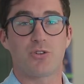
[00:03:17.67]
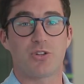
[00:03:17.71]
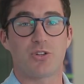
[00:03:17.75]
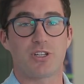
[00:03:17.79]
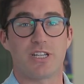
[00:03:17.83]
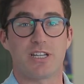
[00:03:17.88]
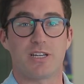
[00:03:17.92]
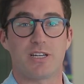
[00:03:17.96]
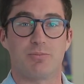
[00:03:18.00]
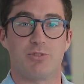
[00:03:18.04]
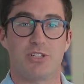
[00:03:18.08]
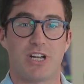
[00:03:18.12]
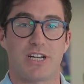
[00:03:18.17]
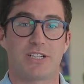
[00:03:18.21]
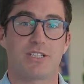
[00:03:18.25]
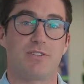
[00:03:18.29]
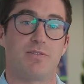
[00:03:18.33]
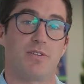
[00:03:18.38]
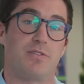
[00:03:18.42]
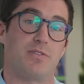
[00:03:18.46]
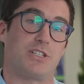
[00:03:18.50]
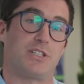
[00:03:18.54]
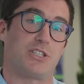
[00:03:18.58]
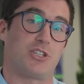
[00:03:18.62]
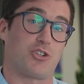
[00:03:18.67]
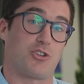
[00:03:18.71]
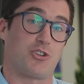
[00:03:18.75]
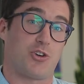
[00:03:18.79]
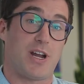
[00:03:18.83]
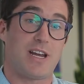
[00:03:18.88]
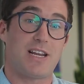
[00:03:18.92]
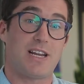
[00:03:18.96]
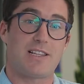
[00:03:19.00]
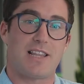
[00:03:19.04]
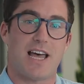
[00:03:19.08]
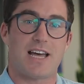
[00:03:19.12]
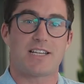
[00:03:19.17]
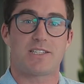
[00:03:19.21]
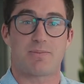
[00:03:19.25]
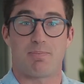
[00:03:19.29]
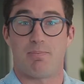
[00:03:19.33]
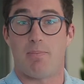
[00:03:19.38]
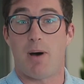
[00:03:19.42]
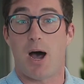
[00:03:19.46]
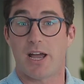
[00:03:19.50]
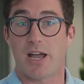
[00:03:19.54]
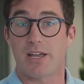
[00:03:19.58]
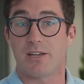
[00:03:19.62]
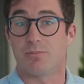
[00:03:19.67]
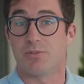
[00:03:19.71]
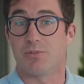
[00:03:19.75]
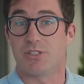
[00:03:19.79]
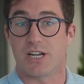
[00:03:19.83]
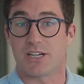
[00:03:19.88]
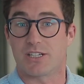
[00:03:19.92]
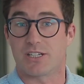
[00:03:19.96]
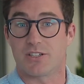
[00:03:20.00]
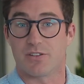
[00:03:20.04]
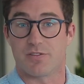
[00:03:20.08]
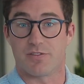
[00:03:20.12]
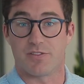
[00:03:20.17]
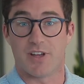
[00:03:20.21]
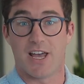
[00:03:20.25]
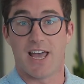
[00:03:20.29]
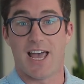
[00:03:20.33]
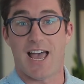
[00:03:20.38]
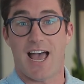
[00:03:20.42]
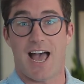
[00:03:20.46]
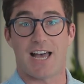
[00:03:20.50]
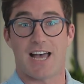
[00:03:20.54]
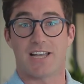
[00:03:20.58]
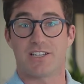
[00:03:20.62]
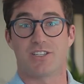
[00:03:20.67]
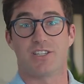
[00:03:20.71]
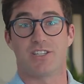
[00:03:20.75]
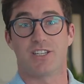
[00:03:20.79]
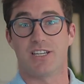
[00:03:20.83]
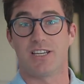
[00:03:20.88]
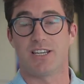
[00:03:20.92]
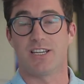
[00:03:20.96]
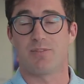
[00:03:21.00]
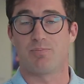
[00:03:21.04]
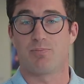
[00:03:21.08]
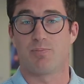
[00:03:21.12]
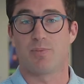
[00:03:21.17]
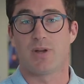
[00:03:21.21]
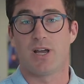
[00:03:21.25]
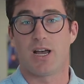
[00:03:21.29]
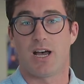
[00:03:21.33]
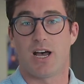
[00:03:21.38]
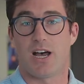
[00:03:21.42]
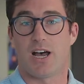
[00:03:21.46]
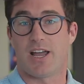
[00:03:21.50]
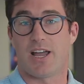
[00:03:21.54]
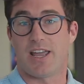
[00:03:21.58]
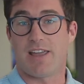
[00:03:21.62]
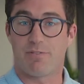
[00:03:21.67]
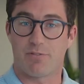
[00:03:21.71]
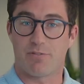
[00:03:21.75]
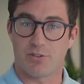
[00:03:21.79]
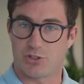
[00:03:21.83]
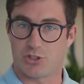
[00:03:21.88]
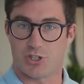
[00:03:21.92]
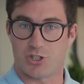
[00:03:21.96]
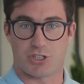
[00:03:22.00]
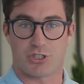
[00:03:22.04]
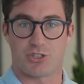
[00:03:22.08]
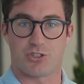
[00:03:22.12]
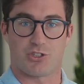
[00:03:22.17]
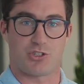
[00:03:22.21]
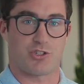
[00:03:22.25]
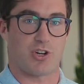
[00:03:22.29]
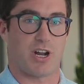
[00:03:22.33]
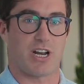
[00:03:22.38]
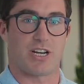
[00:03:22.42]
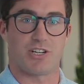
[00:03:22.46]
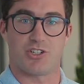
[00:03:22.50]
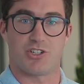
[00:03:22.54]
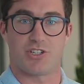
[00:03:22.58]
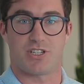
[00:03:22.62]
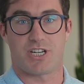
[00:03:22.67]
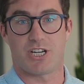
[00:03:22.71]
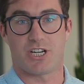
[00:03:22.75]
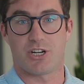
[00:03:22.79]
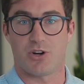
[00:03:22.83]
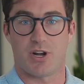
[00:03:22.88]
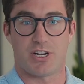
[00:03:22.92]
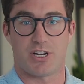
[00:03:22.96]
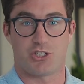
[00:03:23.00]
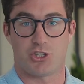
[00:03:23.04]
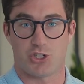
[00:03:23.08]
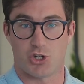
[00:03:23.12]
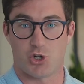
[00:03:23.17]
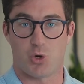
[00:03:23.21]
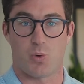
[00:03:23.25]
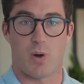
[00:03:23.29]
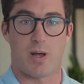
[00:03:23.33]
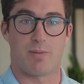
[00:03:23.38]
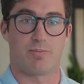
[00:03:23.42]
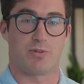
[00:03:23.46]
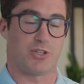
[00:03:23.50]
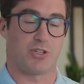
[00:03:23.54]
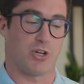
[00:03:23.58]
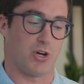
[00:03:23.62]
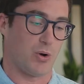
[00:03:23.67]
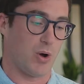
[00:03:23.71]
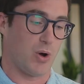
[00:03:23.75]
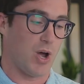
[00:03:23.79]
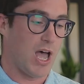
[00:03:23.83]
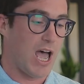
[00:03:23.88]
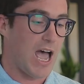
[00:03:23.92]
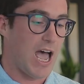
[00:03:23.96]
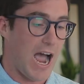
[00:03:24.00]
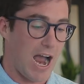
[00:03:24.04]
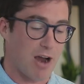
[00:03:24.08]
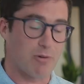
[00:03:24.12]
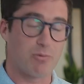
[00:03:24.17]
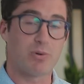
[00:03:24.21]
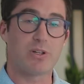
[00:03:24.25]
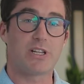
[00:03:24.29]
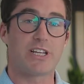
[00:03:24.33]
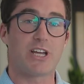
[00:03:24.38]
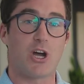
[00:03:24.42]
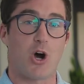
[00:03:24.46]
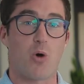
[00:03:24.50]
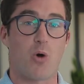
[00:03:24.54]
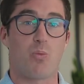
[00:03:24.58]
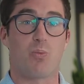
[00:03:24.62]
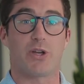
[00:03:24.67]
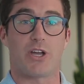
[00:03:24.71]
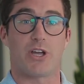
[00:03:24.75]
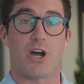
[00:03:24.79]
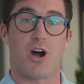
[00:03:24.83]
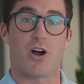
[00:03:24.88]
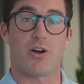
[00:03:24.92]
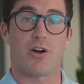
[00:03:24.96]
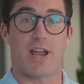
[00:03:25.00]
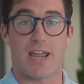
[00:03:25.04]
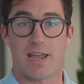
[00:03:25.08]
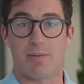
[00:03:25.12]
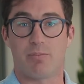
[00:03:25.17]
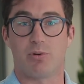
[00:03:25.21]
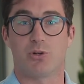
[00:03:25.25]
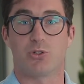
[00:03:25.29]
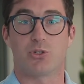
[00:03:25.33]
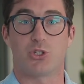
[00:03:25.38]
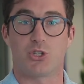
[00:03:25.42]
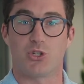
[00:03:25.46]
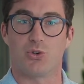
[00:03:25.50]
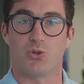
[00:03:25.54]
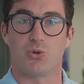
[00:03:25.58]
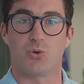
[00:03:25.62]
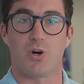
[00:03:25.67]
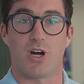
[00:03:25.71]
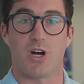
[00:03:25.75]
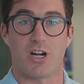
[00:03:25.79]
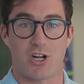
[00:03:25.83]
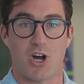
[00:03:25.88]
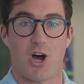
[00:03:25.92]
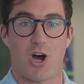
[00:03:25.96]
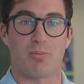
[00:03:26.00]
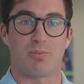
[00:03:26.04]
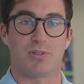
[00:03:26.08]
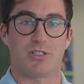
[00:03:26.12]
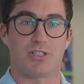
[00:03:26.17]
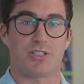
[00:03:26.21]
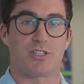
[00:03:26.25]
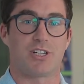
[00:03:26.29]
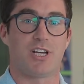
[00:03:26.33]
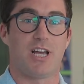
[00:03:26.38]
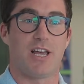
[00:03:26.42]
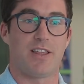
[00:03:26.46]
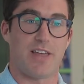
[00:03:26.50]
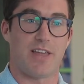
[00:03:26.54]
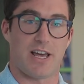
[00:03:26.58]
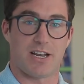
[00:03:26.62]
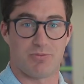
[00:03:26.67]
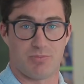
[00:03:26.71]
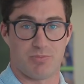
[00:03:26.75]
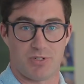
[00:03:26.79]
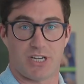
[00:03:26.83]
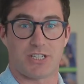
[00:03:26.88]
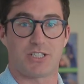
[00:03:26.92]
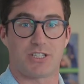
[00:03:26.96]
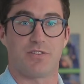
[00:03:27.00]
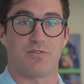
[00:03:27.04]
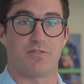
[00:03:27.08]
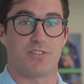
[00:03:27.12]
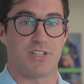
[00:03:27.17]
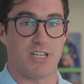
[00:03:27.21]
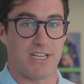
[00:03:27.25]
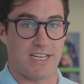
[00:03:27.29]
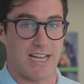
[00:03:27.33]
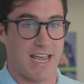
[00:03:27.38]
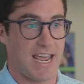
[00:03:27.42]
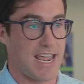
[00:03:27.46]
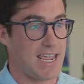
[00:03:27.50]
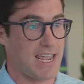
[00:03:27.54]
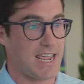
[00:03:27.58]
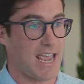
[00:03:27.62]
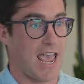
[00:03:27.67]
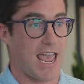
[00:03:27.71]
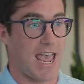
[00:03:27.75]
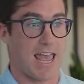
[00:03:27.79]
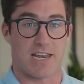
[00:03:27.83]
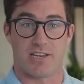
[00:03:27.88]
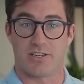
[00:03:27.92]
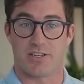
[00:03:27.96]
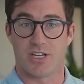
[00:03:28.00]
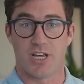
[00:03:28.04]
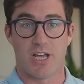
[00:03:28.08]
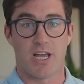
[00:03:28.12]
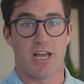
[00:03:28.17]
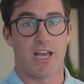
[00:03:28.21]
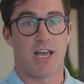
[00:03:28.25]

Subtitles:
only the objective of this training, that's my objective as the infrastructure strategist here at SherWeb. So I really hope we are able to accomplish that objective today and